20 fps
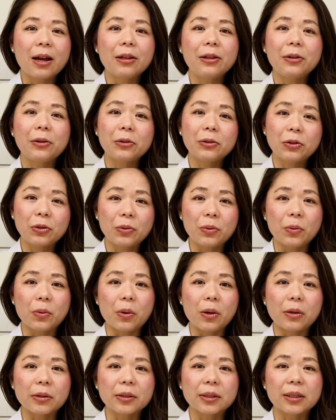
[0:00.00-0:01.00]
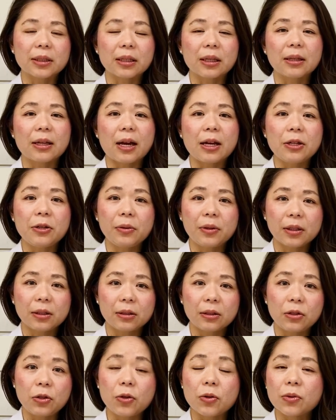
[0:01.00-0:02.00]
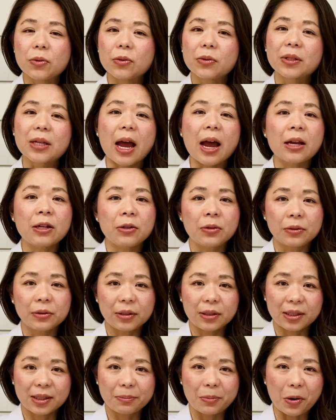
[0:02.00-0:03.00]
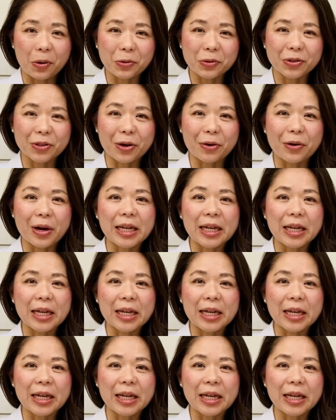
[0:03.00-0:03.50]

There are tools that you can use at your disposal.